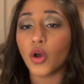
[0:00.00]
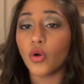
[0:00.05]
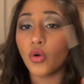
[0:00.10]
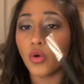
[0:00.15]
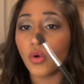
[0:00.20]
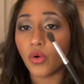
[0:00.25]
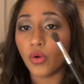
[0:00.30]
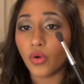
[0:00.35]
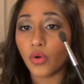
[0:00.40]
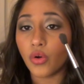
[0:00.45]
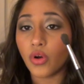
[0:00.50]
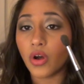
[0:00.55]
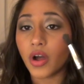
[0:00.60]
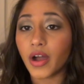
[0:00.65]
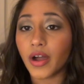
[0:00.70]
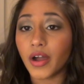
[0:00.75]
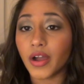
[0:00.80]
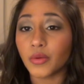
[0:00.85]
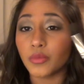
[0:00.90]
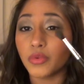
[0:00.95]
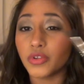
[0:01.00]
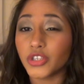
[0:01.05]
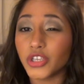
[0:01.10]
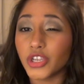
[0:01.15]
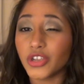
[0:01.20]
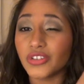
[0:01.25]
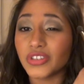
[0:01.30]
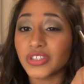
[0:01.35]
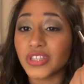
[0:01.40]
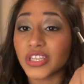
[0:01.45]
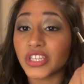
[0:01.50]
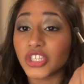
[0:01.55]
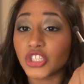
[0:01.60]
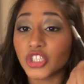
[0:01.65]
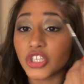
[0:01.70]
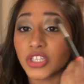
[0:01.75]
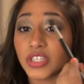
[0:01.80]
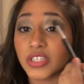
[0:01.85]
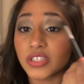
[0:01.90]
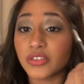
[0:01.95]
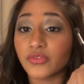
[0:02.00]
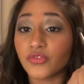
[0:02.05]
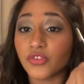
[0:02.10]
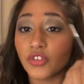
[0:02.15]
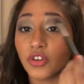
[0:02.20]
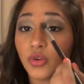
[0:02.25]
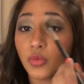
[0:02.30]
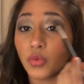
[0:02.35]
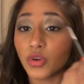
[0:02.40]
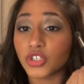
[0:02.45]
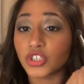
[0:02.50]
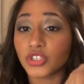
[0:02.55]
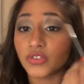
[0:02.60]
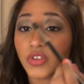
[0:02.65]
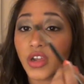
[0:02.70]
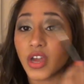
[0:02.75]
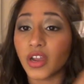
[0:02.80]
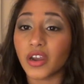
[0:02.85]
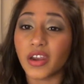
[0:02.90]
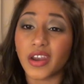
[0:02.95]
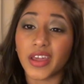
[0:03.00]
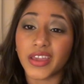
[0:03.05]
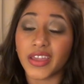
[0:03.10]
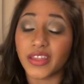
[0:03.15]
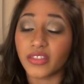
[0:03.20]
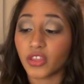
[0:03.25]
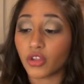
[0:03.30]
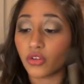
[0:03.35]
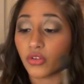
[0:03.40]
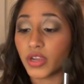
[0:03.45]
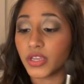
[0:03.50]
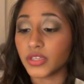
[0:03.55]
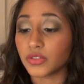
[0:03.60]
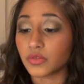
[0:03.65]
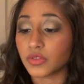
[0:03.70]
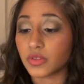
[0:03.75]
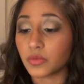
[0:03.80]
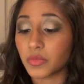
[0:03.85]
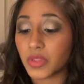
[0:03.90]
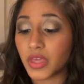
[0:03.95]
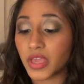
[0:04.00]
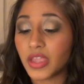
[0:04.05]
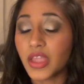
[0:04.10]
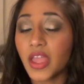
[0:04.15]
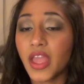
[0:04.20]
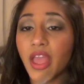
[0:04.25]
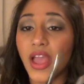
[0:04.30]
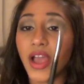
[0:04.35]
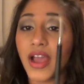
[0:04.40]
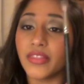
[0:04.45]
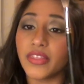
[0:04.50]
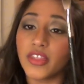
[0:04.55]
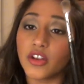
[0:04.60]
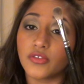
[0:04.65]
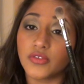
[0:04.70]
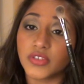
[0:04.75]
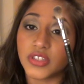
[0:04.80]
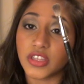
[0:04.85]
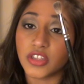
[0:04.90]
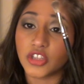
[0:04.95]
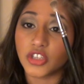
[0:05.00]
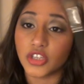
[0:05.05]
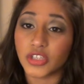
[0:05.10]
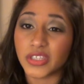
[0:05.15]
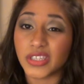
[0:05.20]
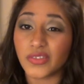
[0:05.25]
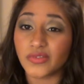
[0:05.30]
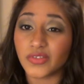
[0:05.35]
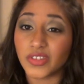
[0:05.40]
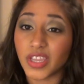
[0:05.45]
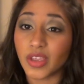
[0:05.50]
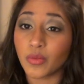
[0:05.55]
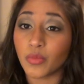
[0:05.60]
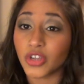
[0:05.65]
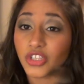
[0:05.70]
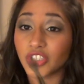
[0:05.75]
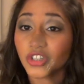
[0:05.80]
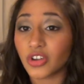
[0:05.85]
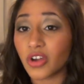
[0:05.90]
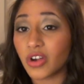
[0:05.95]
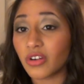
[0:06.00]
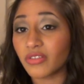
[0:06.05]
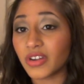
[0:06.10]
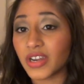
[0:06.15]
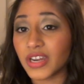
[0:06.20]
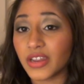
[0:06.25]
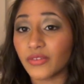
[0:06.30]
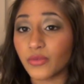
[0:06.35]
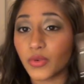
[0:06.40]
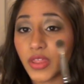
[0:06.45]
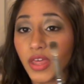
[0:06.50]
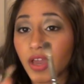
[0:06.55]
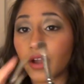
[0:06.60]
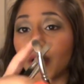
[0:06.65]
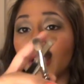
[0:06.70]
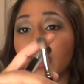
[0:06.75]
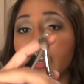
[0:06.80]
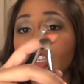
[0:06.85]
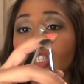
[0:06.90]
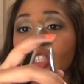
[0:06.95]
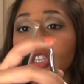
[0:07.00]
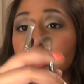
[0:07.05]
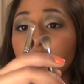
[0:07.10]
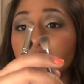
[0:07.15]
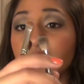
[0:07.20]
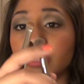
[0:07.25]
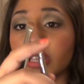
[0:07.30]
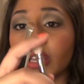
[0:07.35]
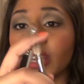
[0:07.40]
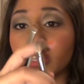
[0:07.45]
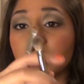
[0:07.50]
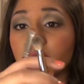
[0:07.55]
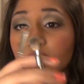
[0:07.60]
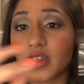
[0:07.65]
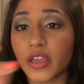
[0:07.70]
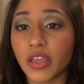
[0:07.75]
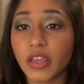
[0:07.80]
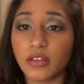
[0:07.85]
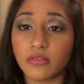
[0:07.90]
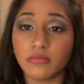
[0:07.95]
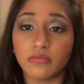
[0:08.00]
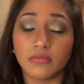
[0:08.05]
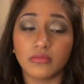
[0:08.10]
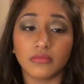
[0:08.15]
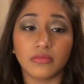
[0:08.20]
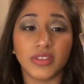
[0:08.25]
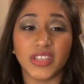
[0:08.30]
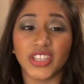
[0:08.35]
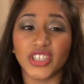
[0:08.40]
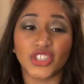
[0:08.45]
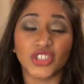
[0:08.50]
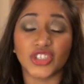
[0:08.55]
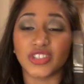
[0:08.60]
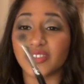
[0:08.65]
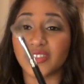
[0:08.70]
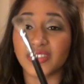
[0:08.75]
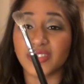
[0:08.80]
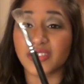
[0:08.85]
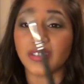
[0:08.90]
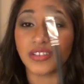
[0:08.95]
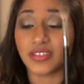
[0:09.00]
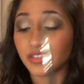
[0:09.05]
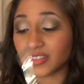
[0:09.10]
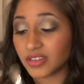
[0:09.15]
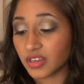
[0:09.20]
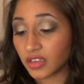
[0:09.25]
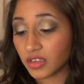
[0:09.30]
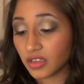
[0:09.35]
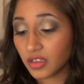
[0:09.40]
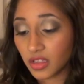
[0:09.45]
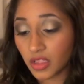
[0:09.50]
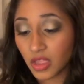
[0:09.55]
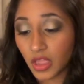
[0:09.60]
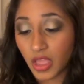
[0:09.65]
or I will use this just for a wash of colour, like in the crease or something. And then obviously the 217, which I can't really live without. And as you can see, it's like, it's just disgusting.